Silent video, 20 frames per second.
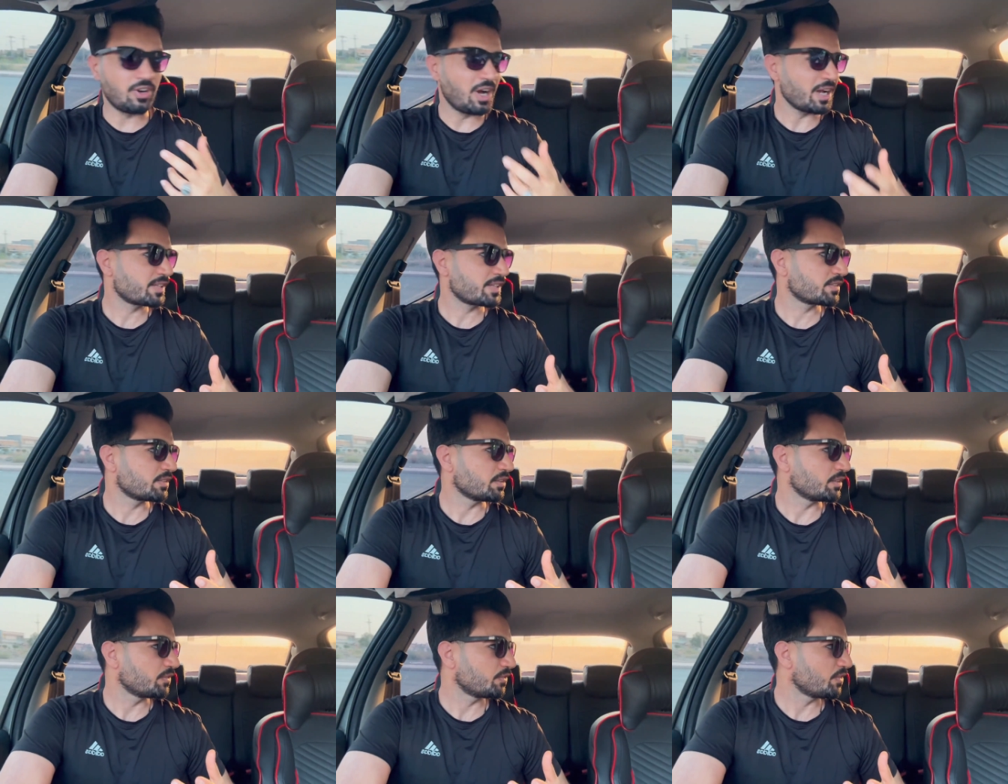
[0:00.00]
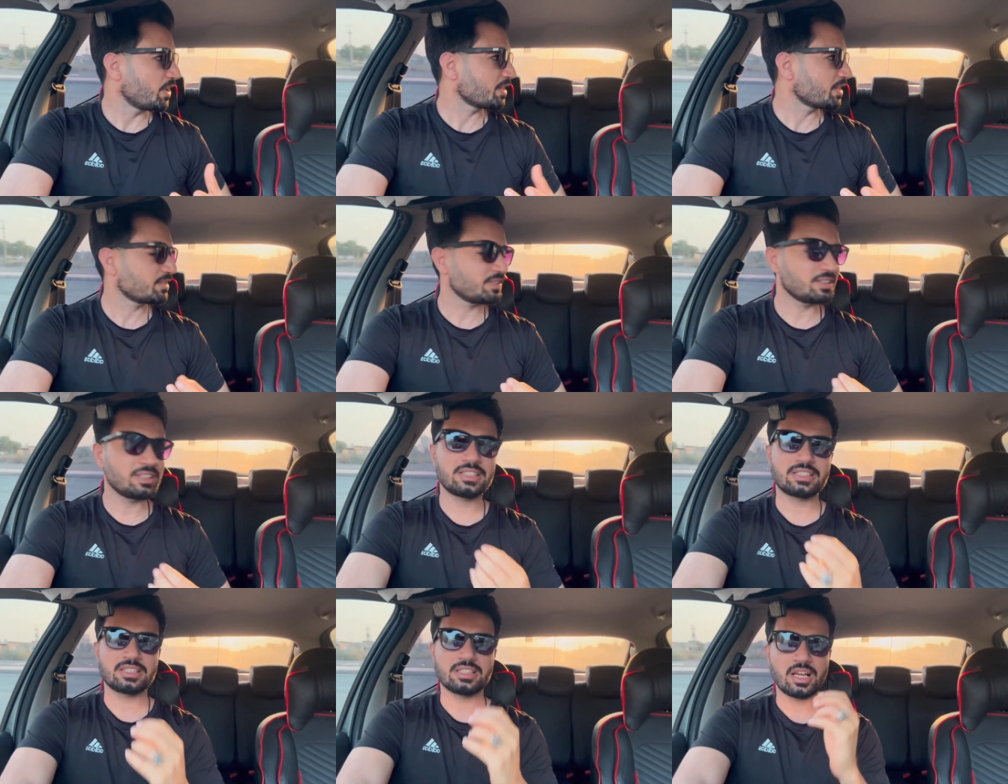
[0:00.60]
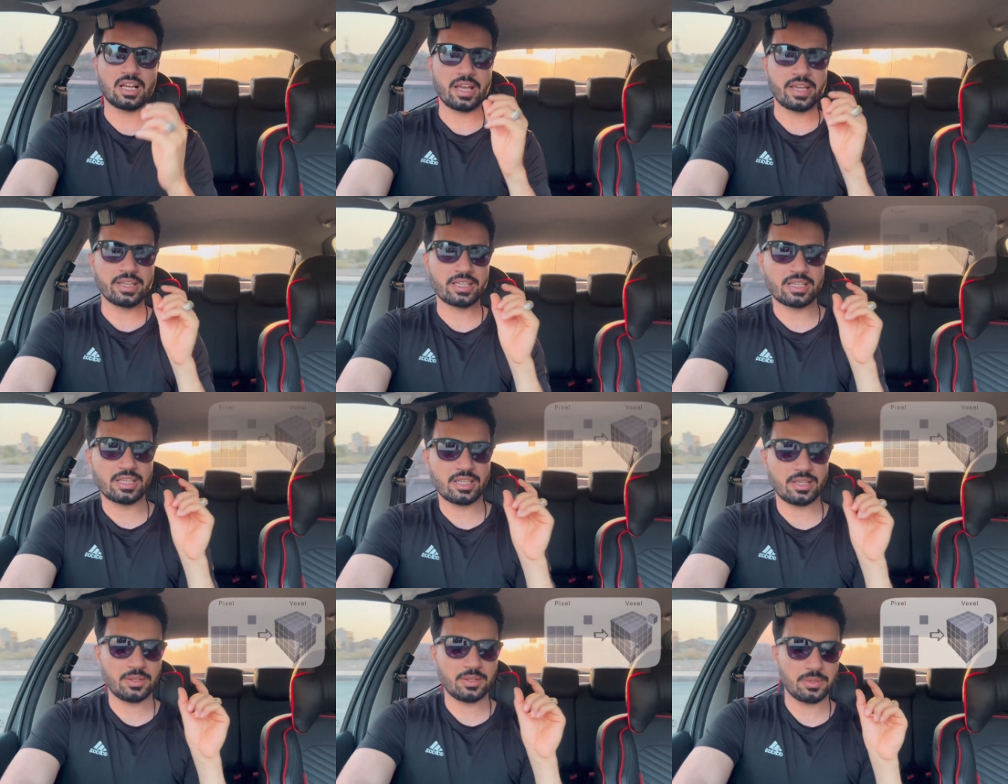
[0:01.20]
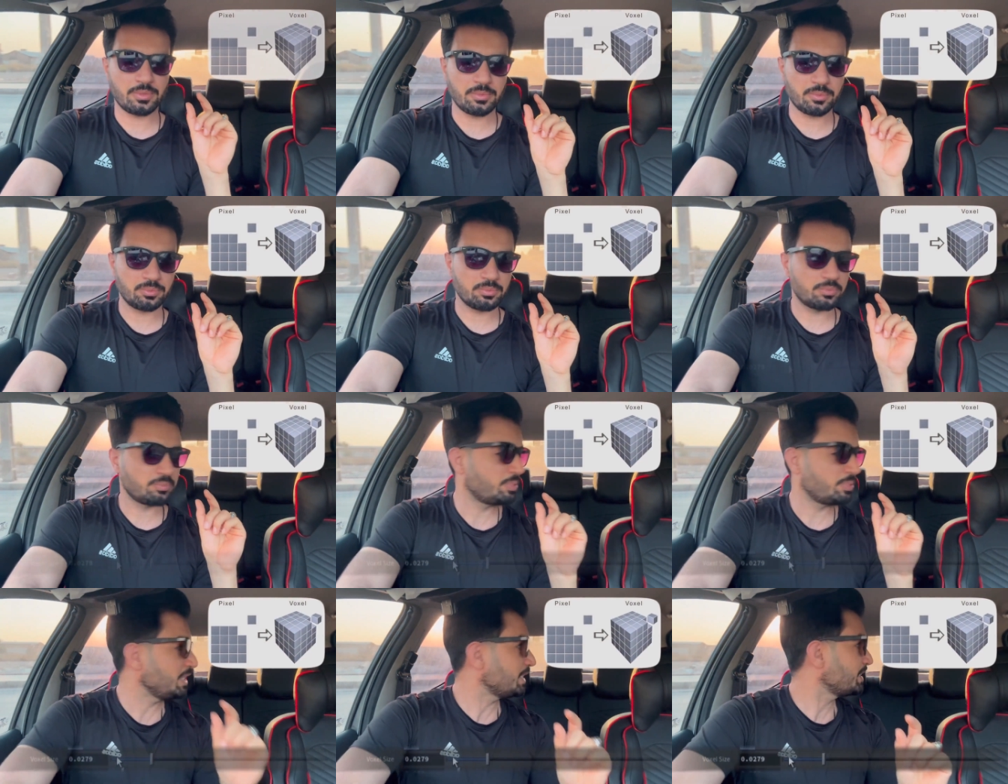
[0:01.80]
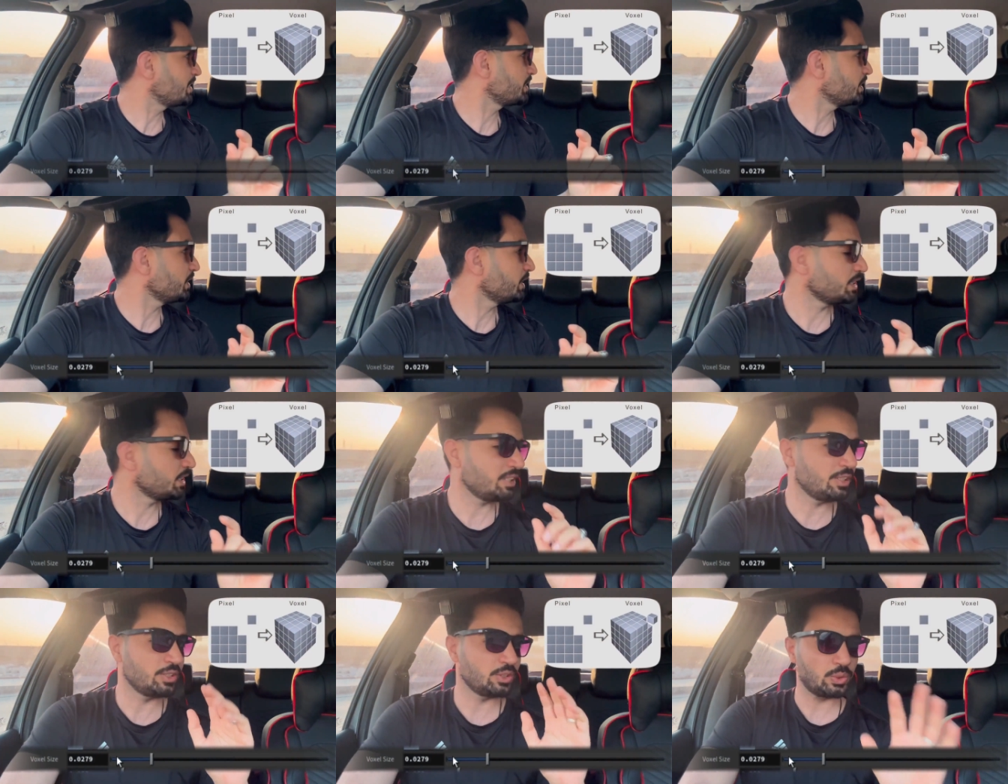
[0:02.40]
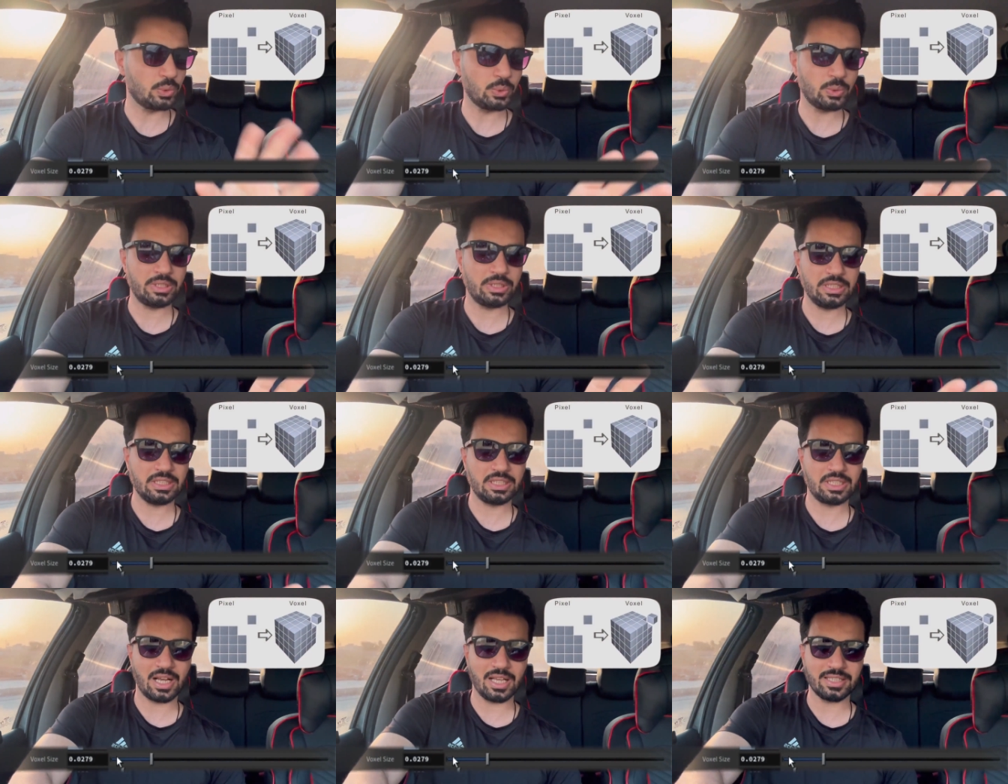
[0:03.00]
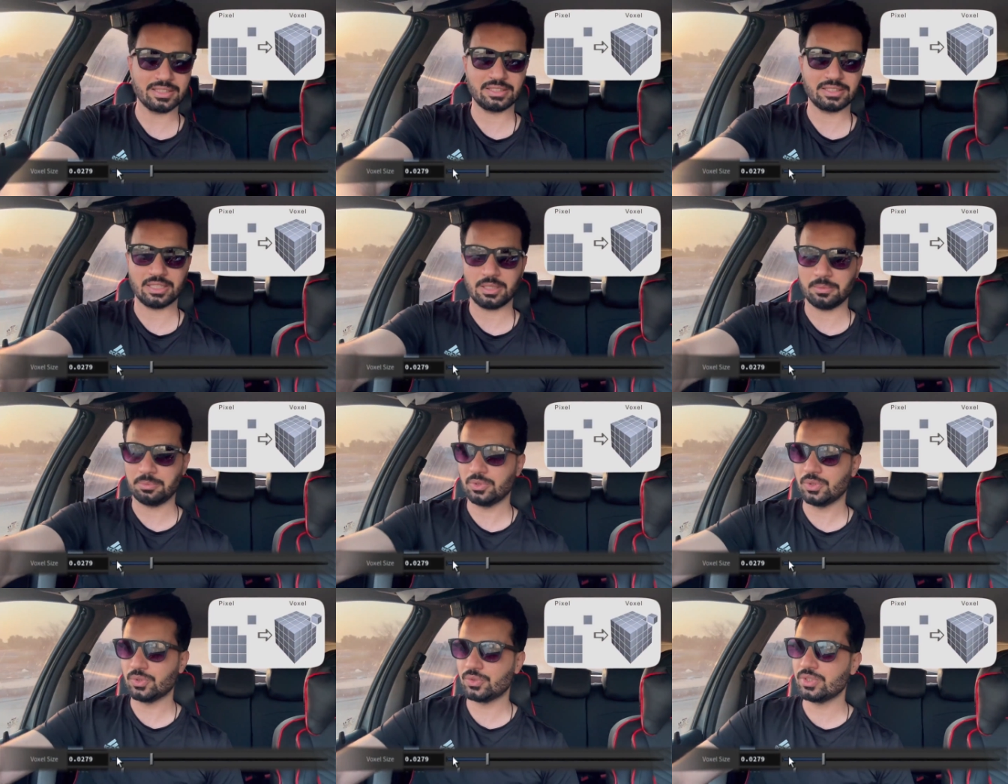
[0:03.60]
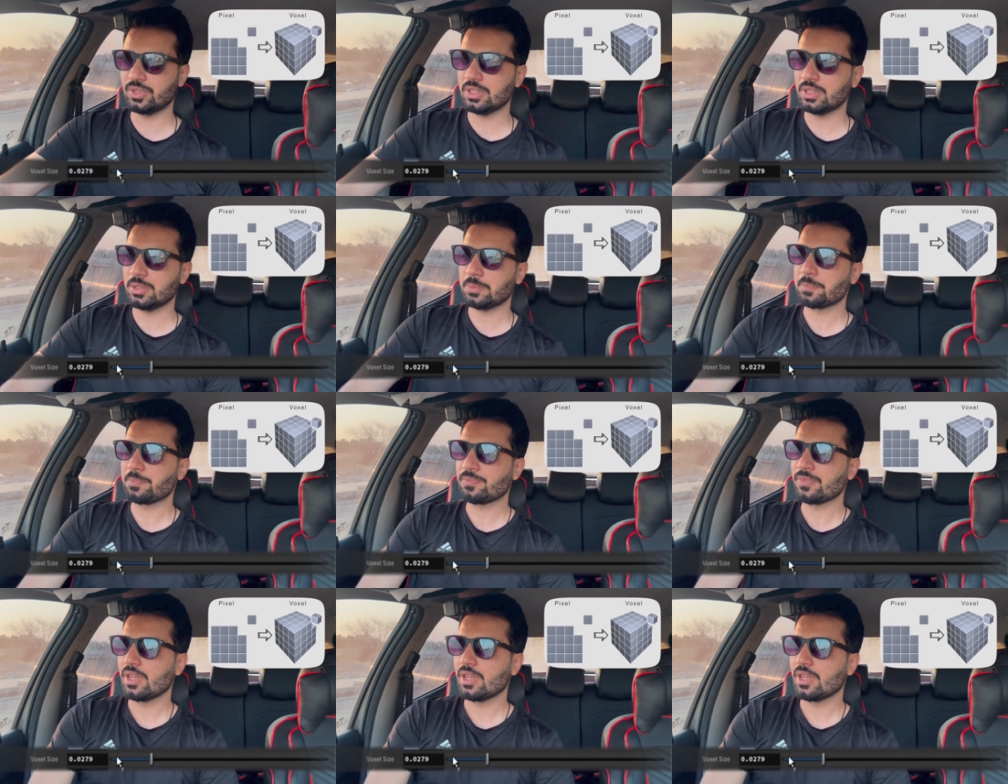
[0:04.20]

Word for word: voxel voxel is like pixel in 2d concept you see